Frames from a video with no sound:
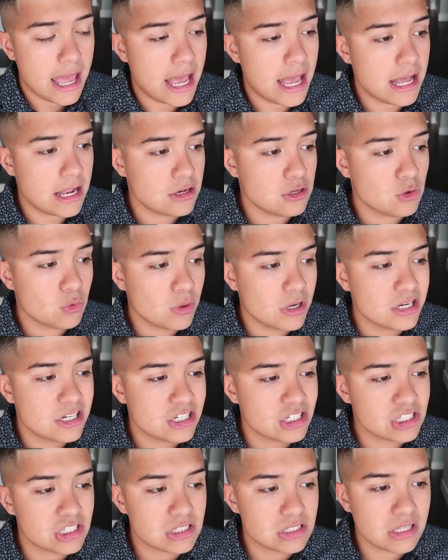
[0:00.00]
and you wouldn't
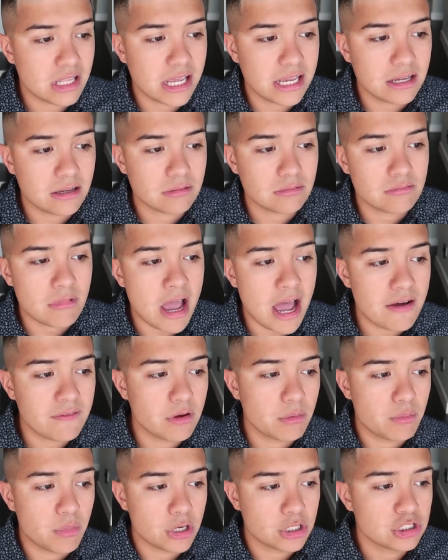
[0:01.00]
just like
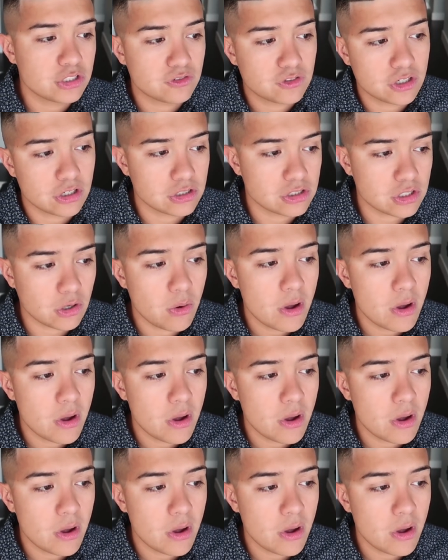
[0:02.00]
have a bunch of shirts.